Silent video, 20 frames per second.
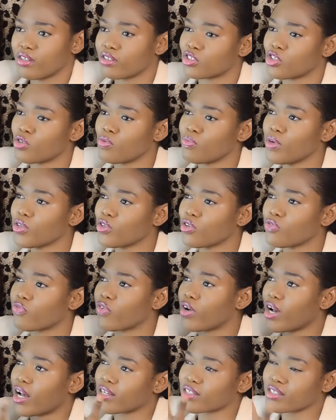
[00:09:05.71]
so men
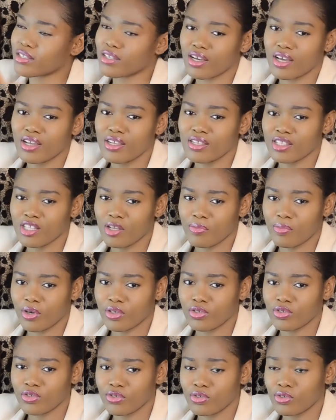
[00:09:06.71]
don't ask anything
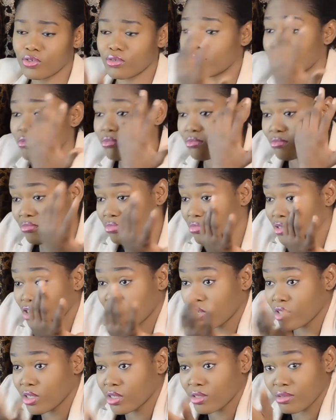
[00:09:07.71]
about you
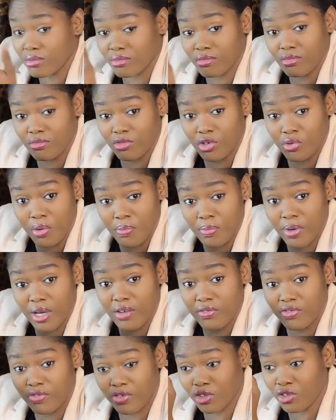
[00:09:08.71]
because remember
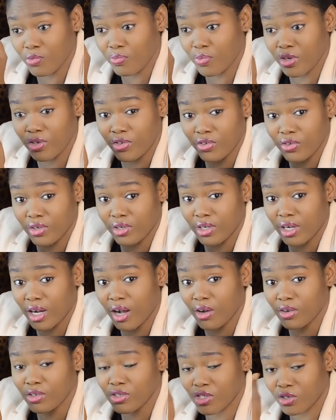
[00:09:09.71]
if you're going to be in your
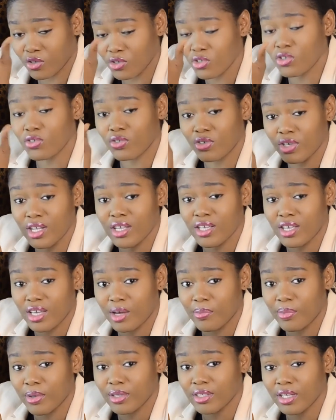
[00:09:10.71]
house you're going to really
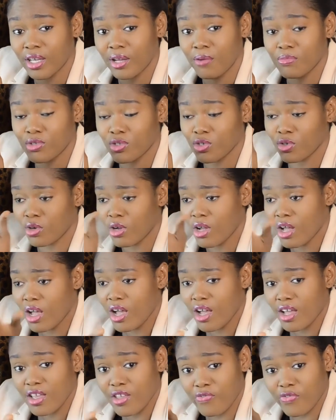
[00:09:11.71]
care about them so
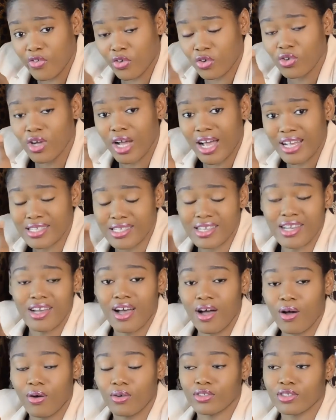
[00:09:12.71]
if you're going to ask her
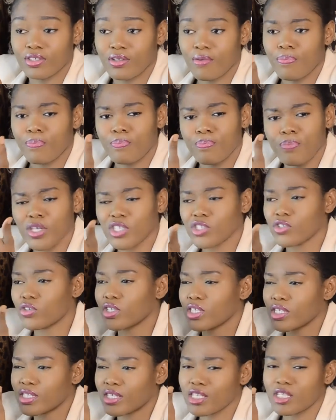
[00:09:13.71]
out make
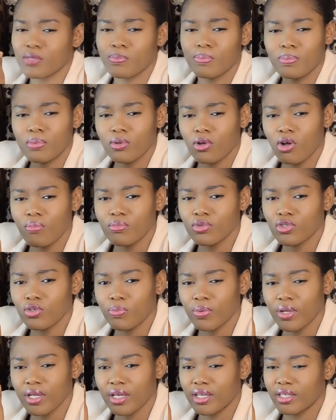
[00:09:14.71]
sure these things come to
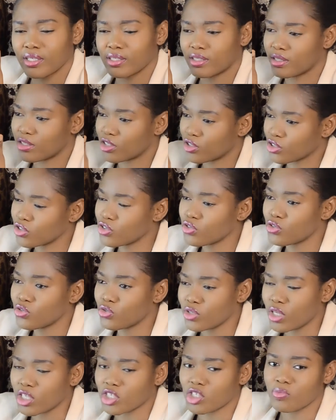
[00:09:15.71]
play she's going to
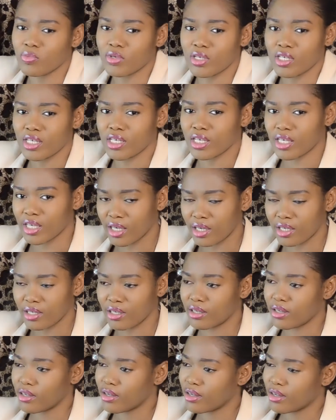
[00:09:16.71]
know that somebody care